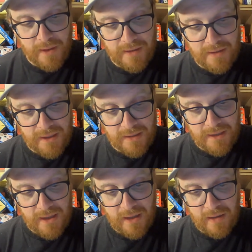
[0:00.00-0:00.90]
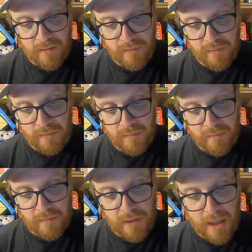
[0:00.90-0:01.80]
Does it have
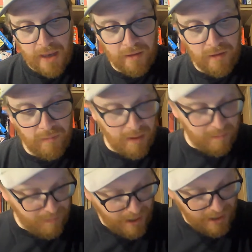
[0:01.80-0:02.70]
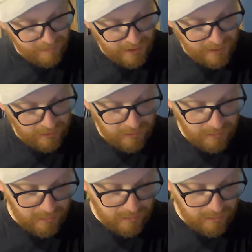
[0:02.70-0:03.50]
anything about bad meaning good?